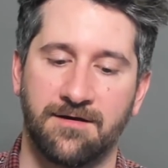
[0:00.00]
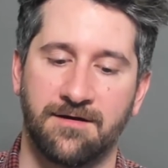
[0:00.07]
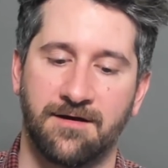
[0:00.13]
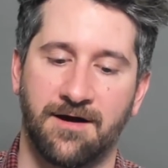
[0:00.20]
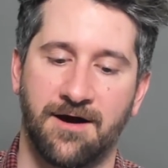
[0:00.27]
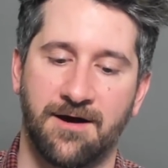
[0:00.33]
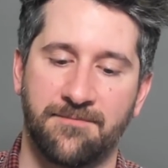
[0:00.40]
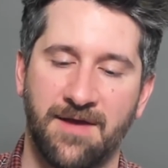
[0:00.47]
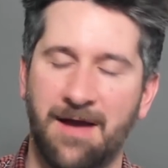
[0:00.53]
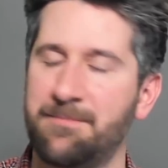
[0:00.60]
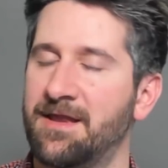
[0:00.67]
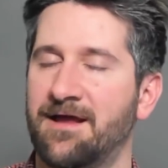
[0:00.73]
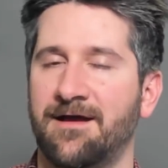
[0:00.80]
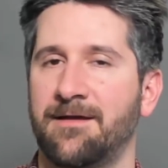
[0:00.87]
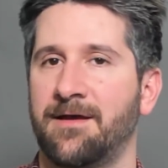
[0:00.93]
Um, I mean,
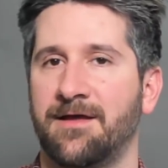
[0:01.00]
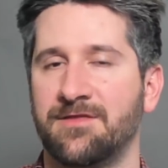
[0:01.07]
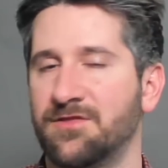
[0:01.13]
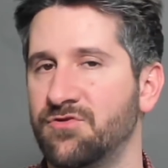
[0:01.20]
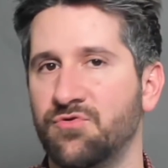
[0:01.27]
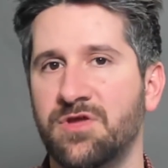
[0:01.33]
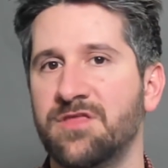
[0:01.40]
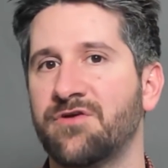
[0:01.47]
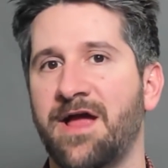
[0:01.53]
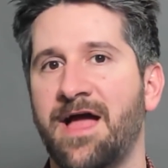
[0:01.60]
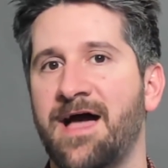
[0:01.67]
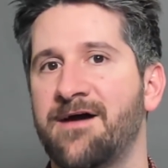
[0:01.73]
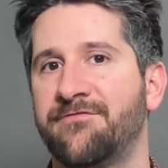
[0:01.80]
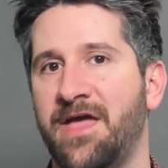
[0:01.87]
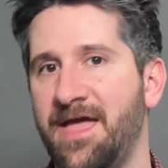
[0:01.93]
I, you either
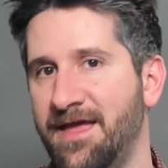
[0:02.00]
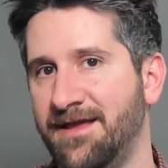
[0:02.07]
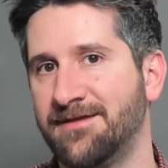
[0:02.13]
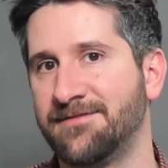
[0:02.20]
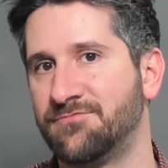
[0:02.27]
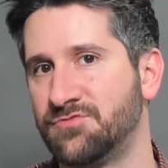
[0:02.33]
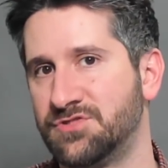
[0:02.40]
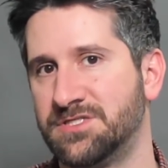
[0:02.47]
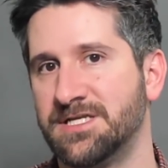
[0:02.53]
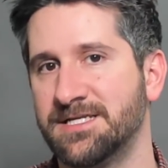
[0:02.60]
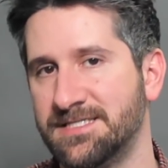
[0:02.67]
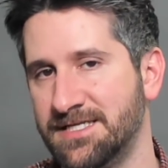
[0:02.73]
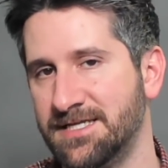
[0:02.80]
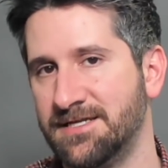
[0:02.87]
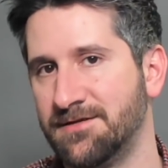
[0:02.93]
have a
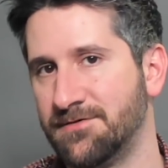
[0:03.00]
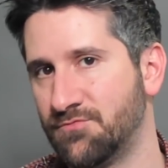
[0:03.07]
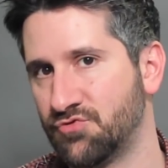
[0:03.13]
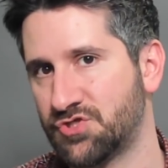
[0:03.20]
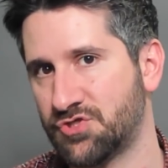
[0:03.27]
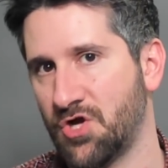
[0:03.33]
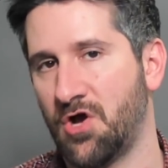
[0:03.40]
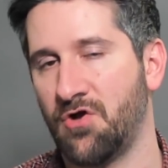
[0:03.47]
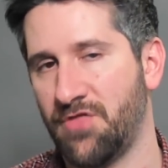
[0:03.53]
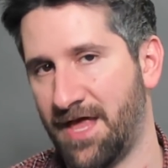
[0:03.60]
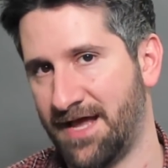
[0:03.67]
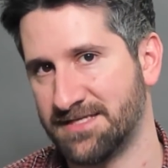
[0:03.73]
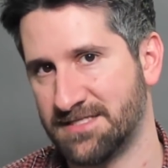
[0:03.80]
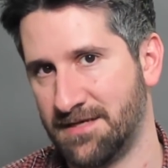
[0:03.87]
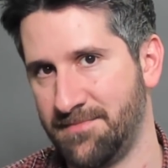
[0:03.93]
D&D show that
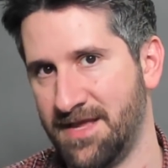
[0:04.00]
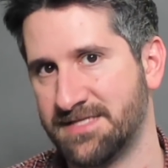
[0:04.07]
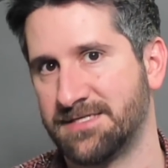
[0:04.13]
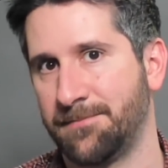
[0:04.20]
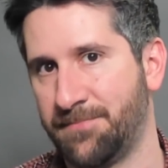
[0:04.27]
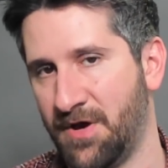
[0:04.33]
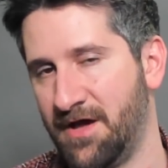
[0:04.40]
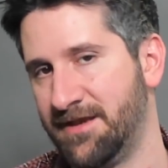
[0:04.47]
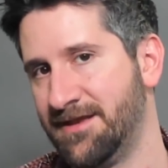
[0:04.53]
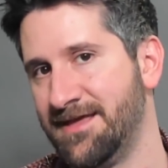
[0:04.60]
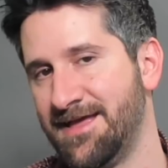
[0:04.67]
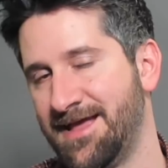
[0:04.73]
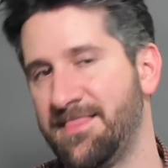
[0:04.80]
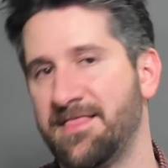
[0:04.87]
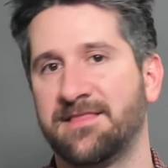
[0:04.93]
has an amazing pun
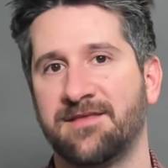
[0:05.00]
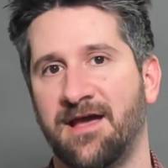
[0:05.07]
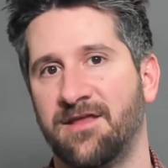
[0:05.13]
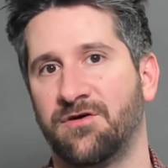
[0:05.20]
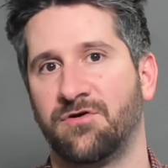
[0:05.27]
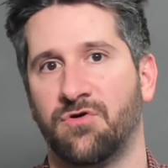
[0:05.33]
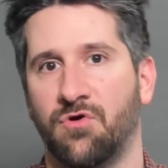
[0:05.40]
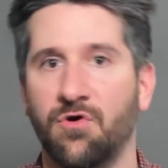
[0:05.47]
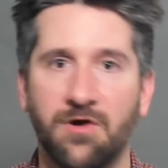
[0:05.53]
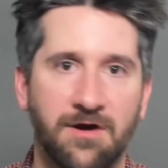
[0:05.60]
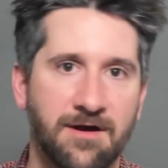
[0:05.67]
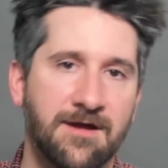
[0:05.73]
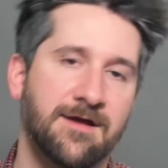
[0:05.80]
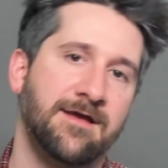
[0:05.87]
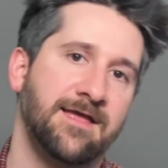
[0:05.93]
in the title,
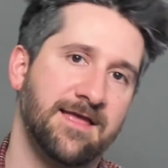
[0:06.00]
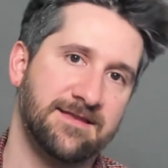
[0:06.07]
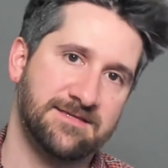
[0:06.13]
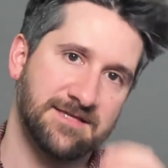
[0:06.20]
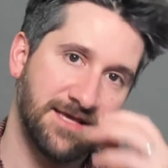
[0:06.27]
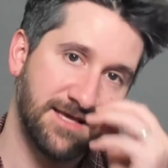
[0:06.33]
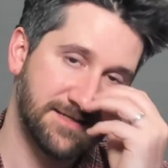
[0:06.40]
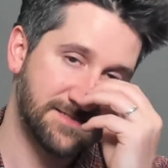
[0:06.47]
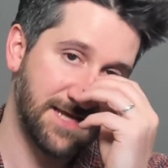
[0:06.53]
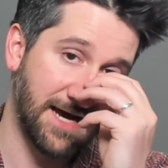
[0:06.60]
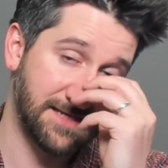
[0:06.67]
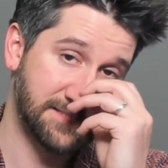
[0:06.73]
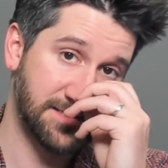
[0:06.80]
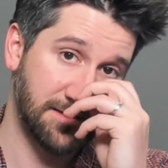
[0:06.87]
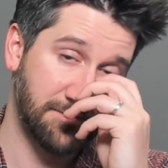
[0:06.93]
or it is
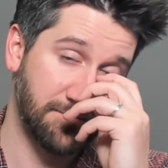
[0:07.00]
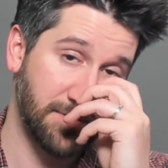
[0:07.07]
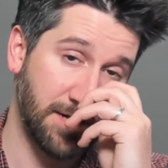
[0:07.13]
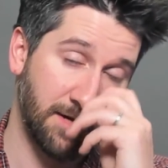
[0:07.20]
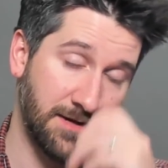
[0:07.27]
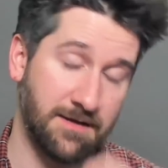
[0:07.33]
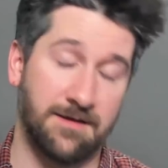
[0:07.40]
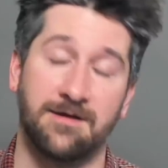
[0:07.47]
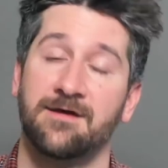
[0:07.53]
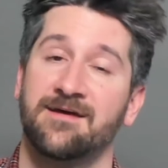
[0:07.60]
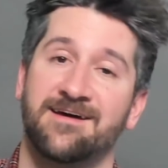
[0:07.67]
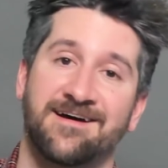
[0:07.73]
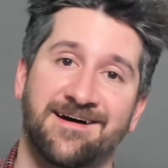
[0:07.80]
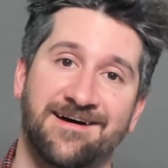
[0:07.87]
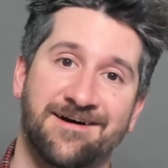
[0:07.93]
got some uh,
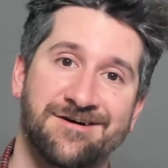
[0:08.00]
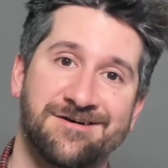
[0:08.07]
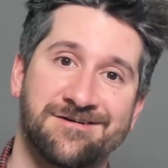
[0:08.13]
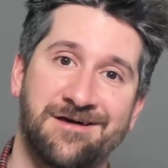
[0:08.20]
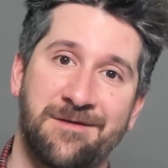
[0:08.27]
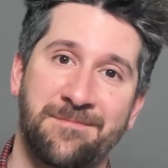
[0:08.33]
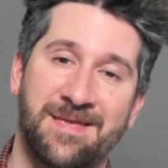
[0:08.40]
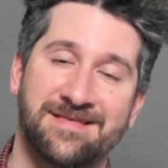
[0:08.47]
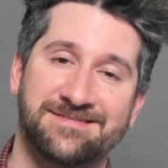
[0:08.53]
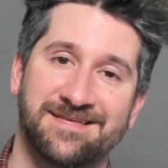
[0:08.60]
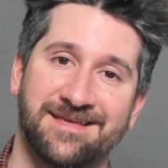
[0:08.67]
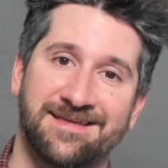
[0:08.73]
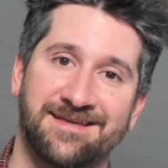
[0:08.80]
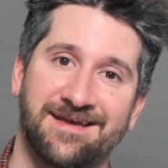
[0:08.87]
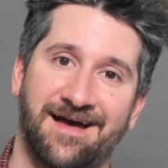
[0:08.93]
uh,
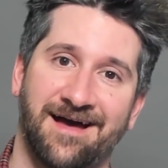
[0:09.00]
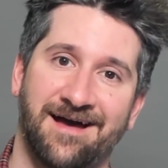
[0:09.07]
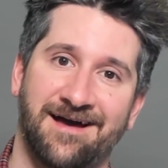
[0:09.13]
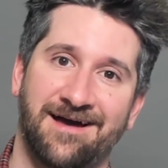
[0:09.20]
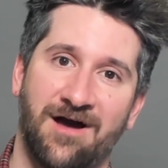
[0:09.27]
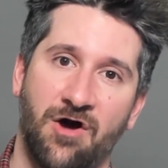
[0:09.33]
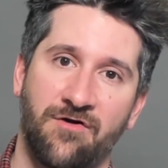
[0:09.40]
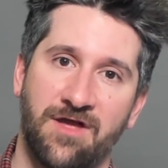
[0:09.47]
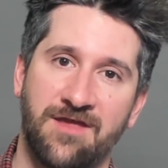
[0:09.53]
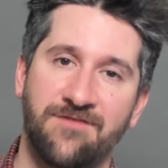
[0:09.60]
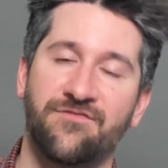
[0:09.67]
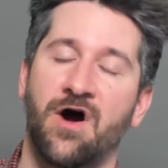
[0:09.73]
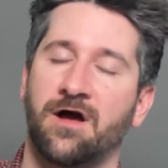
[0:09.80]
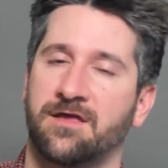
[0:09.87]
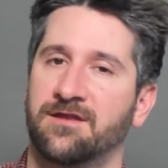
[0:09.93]
amazing, uh, uh,
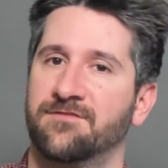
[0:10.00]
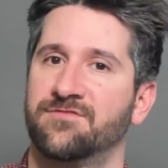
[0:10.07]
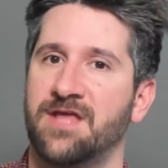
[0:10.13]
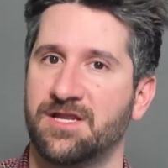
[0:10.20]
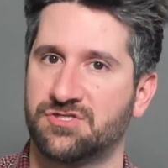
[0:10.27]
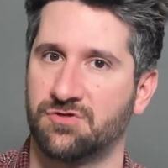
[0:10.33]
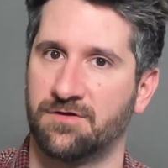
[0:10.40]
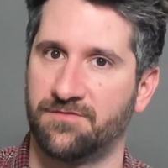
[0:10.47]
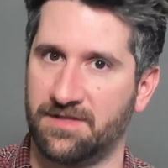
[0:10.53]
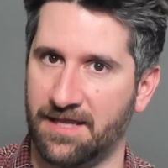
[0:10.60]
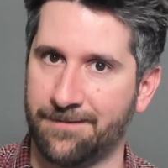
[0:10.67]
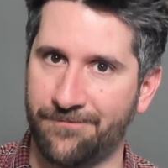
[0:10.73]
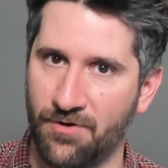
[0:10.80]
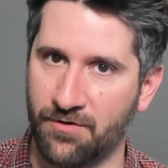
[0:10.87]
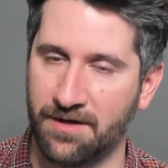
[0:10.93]
evocative nature of it,
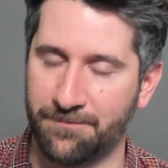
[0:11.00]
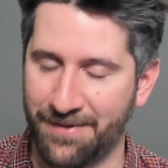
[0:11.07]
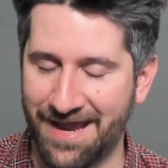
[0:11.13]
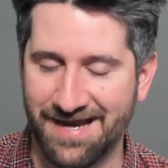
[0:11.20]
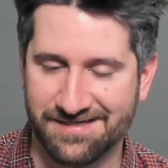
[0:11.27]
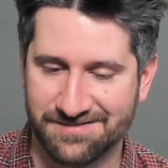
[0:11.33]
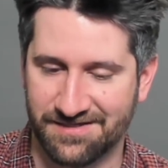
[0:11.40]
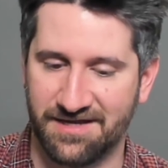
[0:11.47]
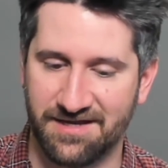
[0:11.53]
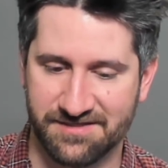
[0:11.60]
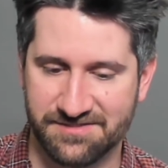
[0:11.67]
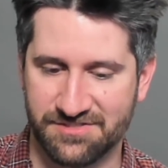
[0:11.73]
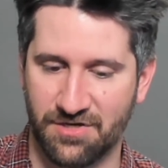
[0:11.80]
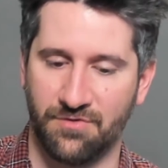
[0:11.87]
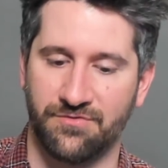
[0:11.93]
like Broken Pact. Uh,
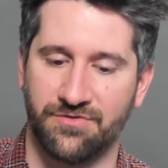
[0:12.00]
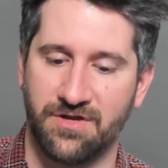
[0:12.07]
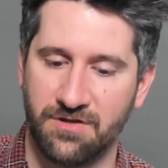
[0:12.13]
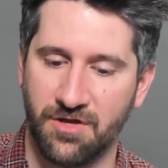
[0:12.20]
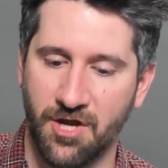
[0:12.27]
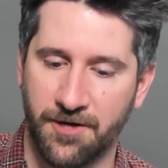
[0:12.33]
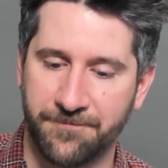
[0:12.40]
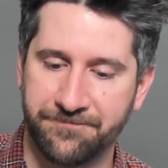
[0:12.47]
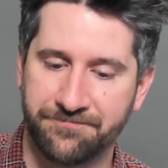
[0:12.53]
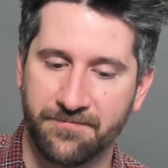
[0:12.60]
so there you go.